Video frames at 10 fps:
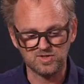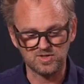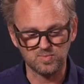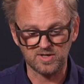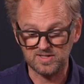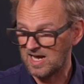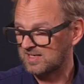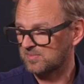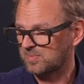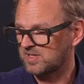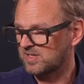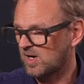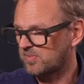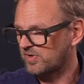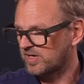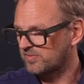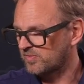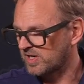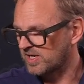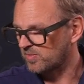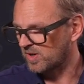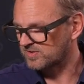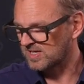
is what the RCP operator really wants